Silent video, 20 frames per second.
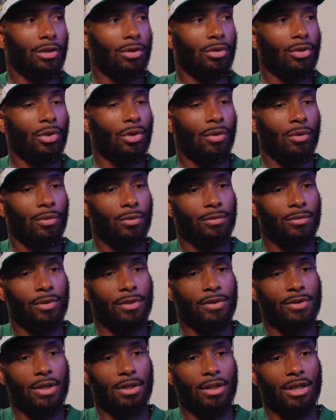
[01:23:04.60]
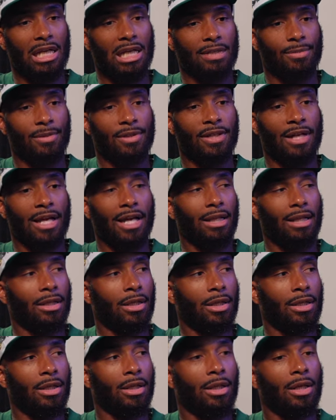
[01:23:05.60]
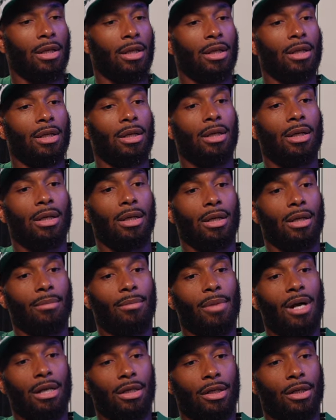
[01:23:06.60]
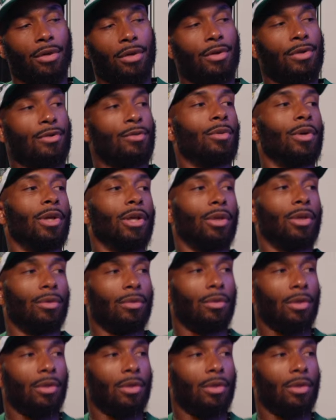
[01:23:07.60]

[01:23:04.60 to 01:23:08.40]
You know, the Southern hospitality uh, moniker is real.